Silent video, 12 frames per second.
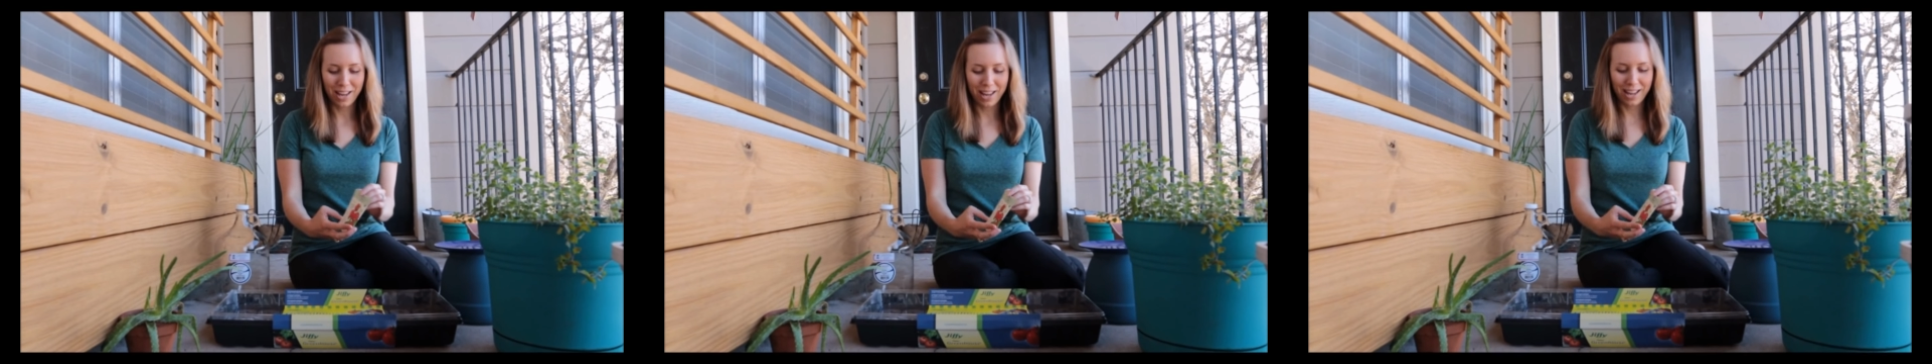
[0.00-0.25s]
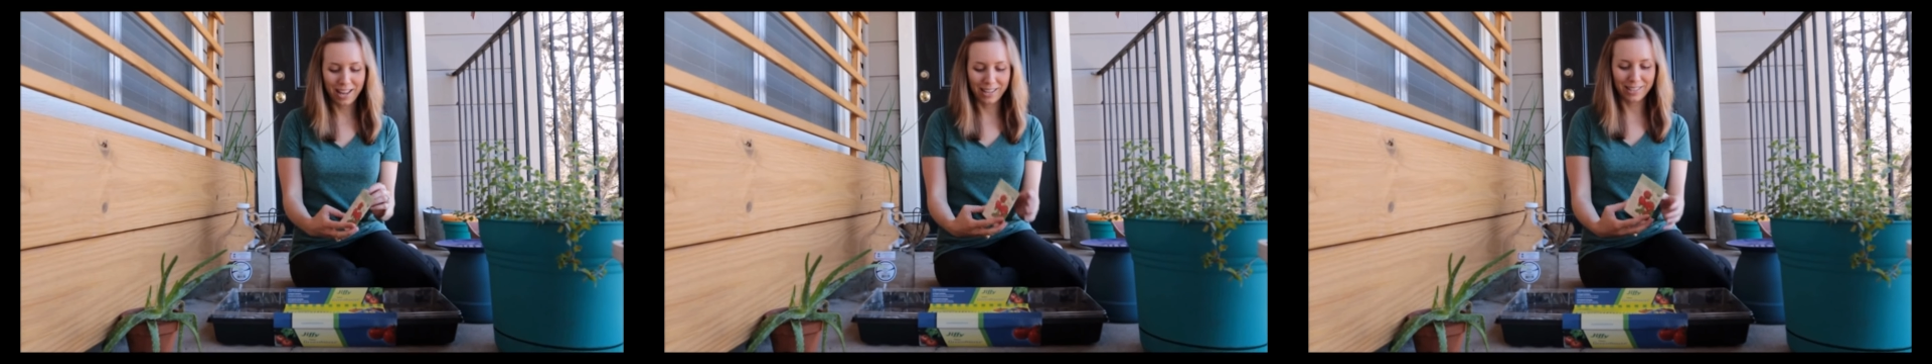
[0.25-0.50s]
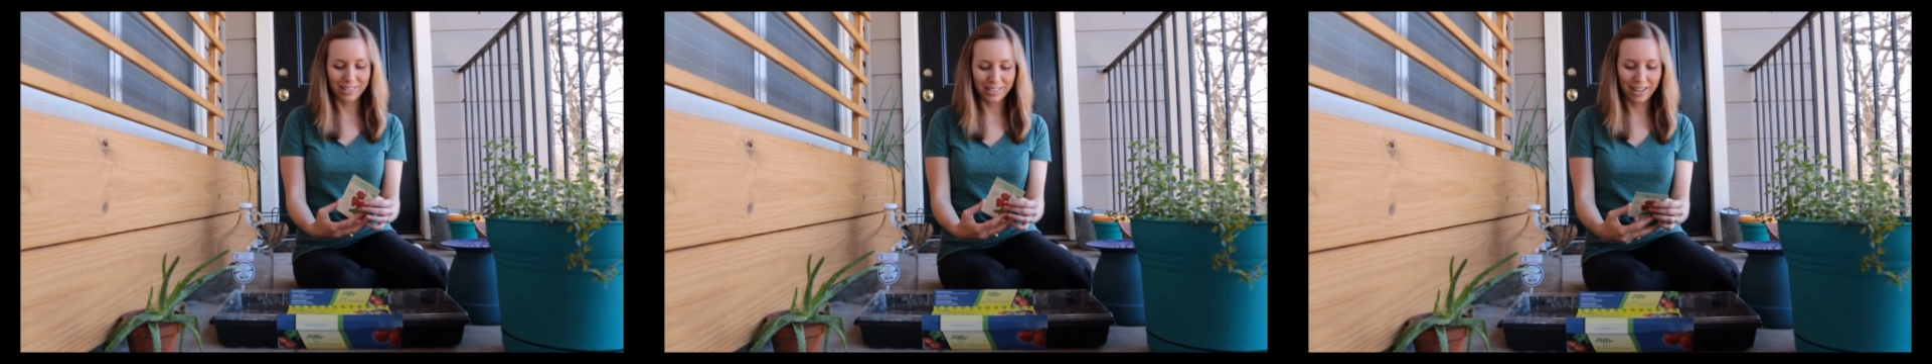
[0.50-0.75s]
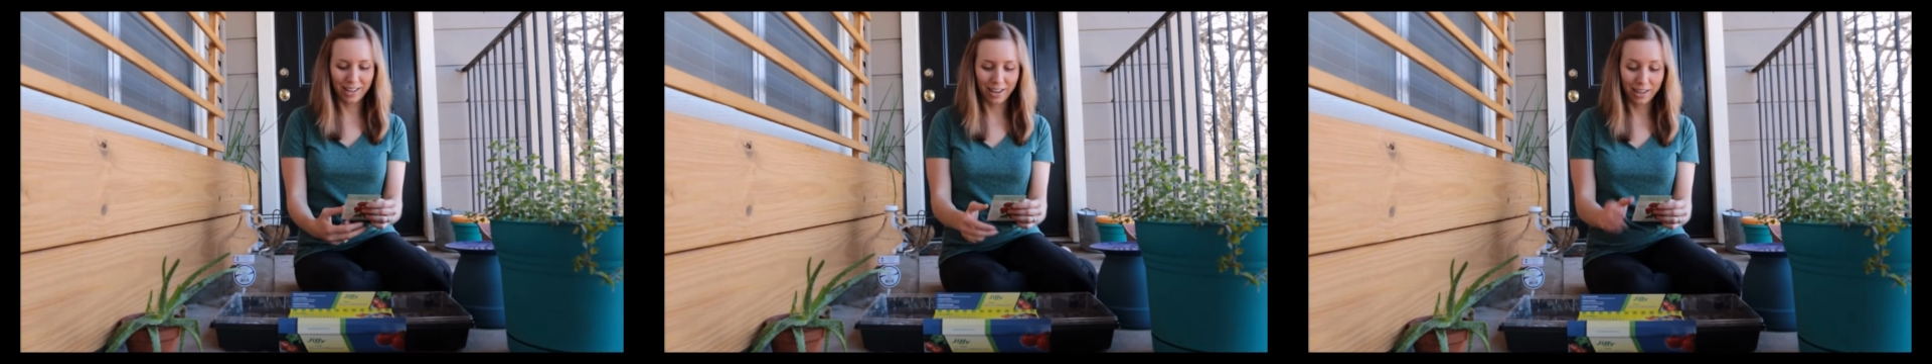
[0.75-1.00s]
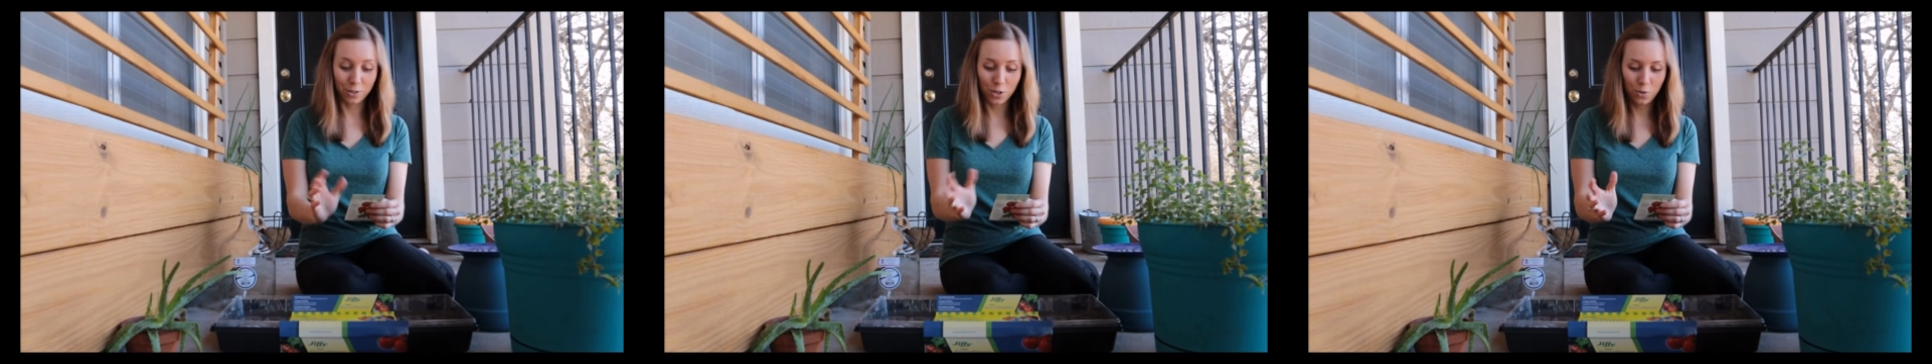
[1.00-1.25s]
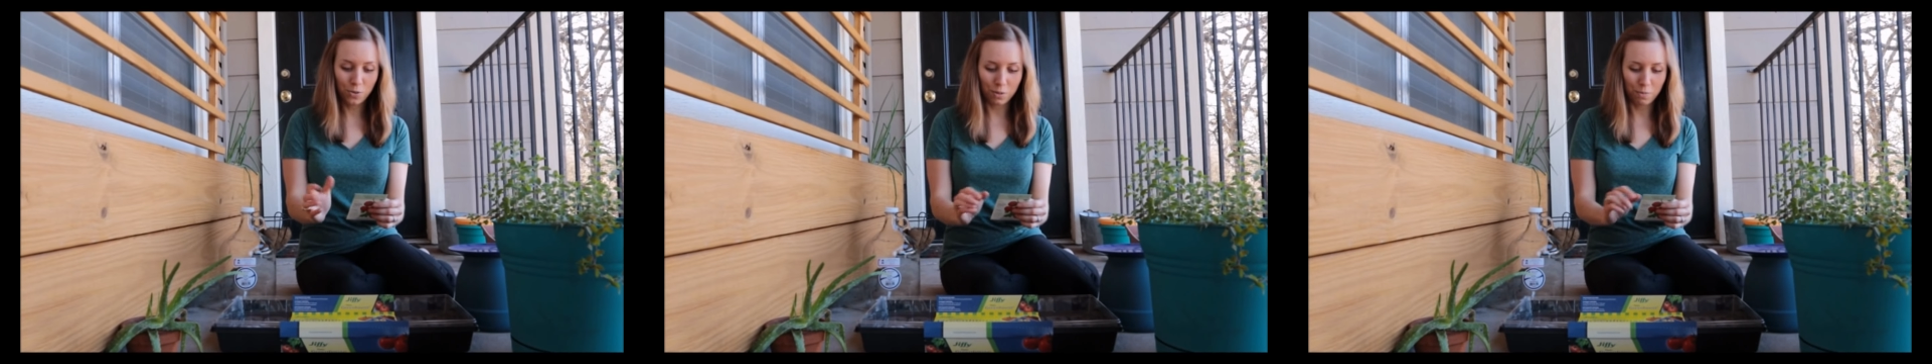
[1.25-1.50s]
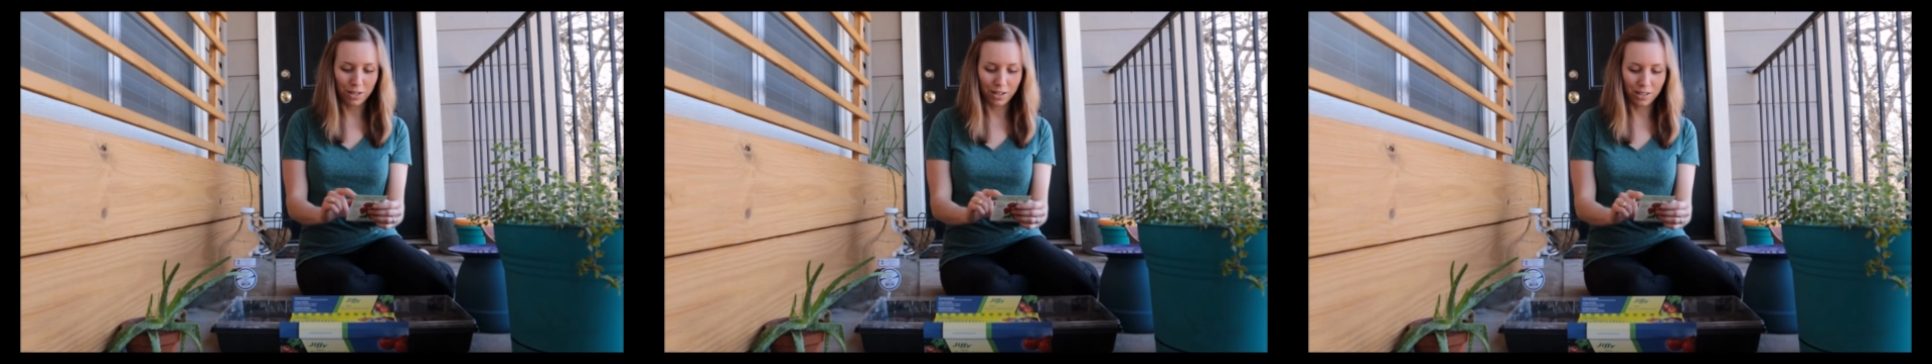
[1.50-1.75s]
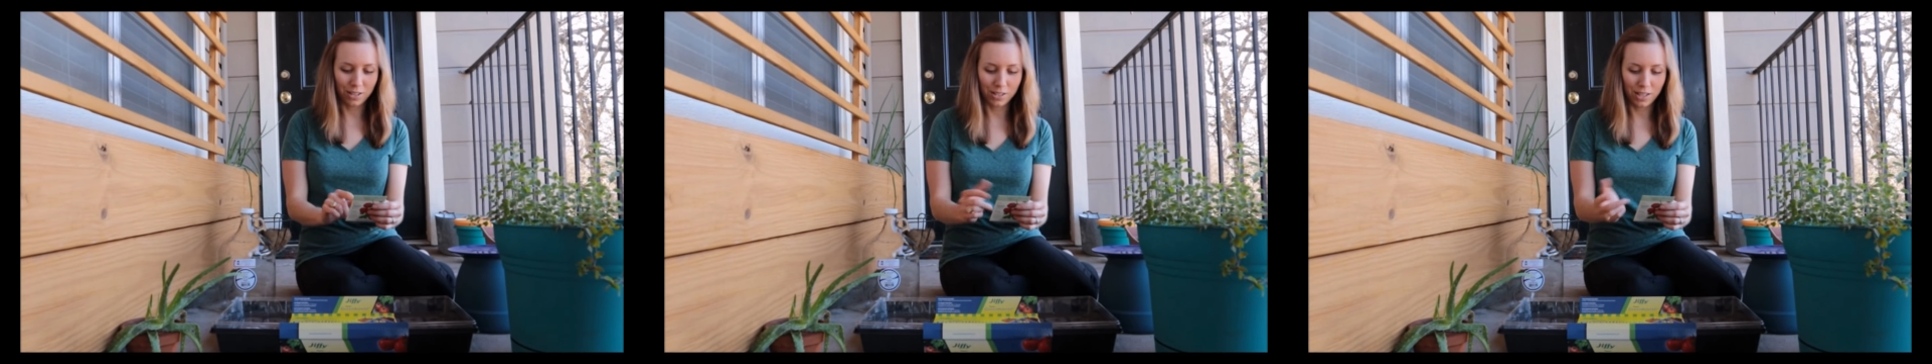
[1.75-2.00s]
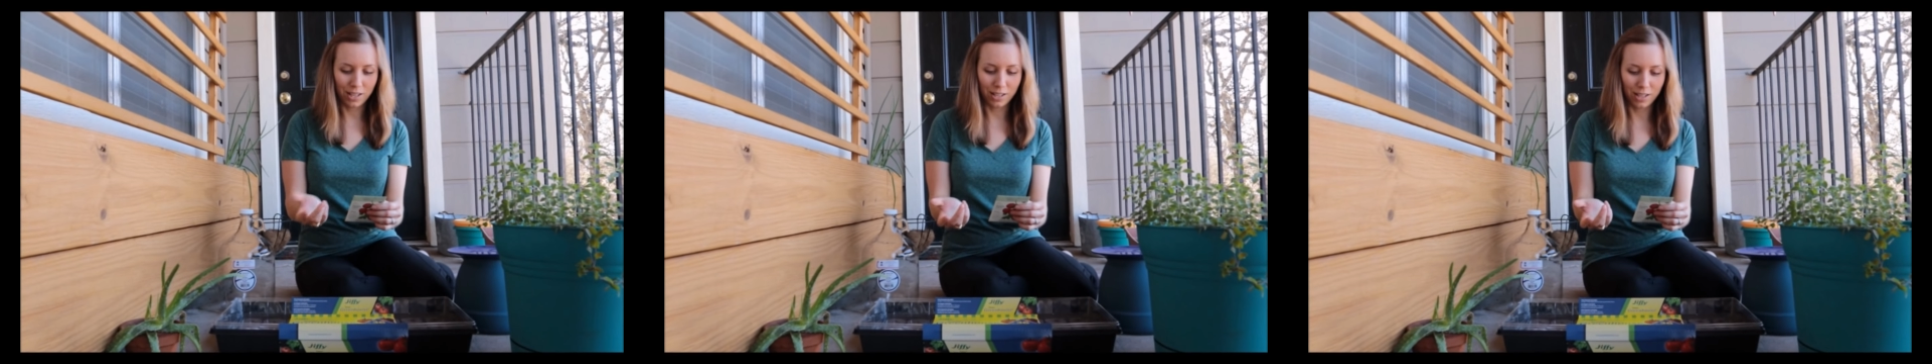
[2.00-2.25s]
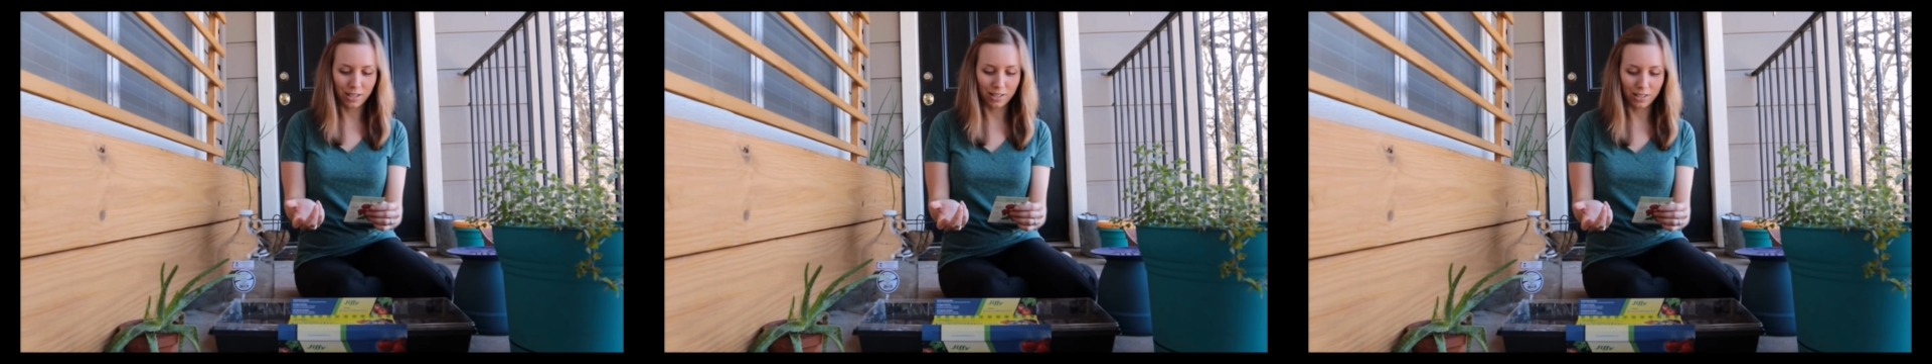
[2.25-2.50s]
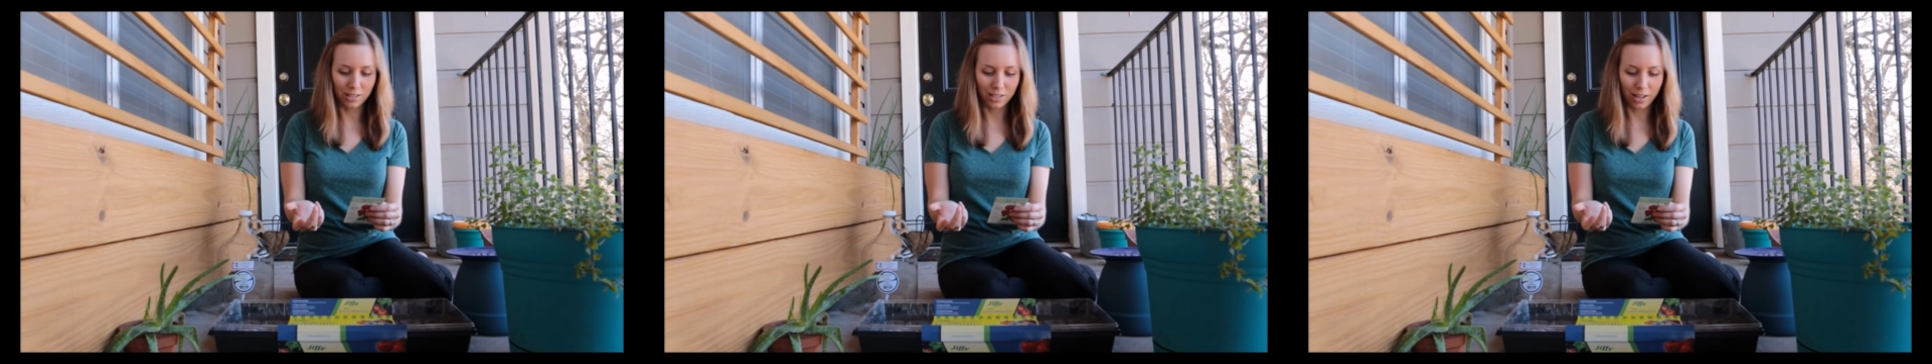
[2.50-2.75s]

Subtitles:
and I chose it because it